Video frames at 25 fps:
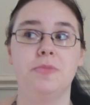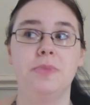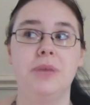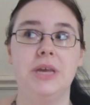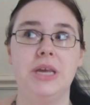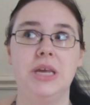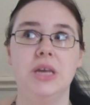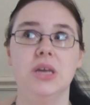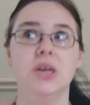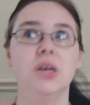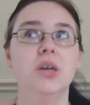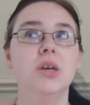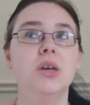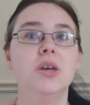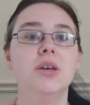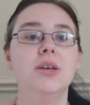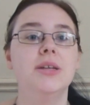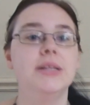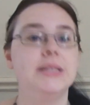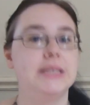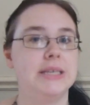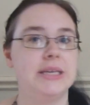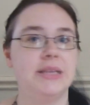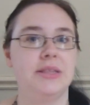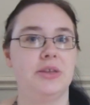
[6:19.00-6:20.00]
be
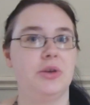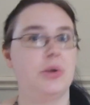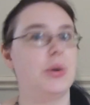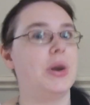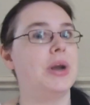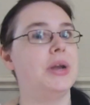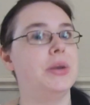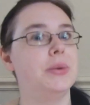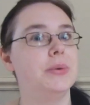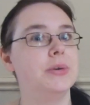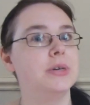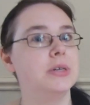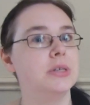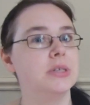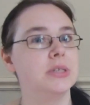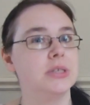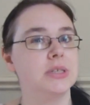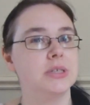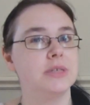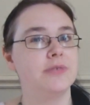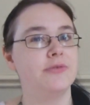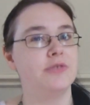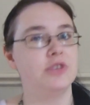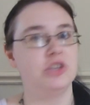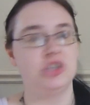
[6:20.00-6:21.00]
teething
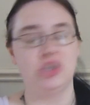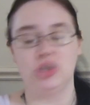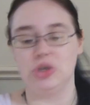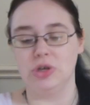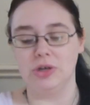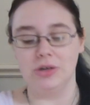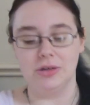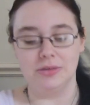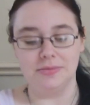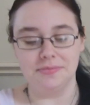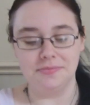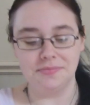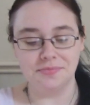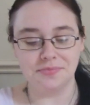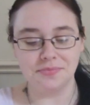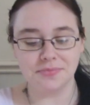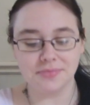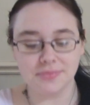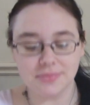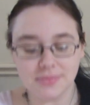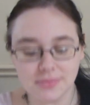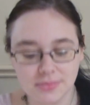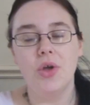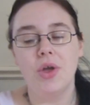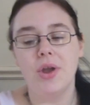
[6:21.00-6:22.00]
granules for sure.
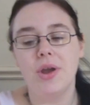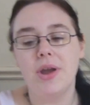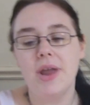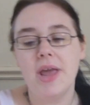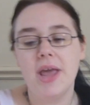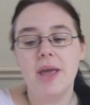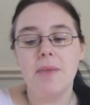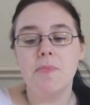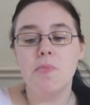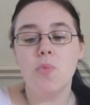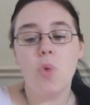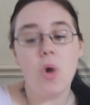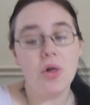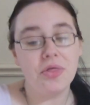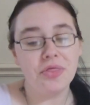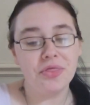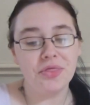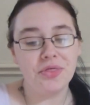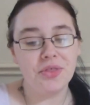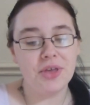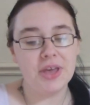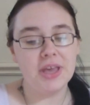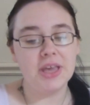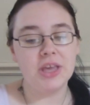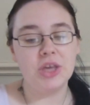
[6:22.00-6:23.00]
Name one
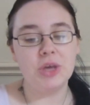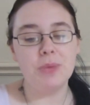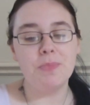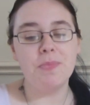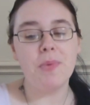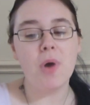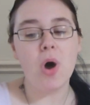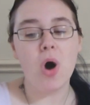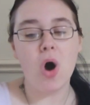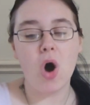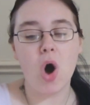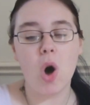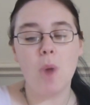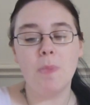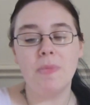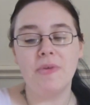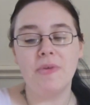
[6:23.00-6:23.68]
thing you bought